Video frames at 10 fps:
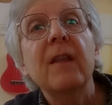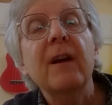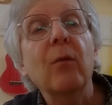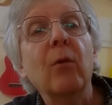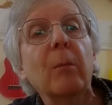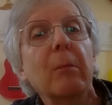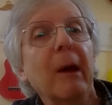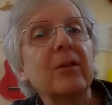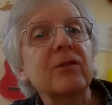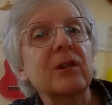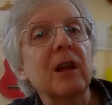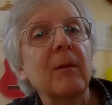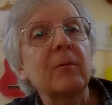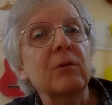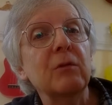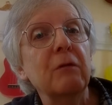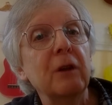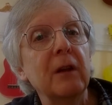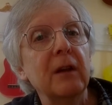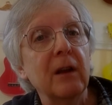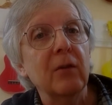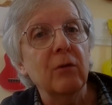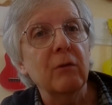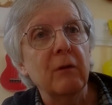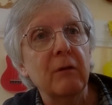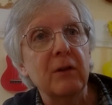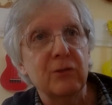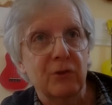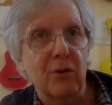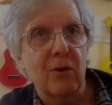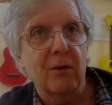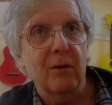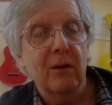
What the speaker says: that work best to capture the feeling and groove of each song.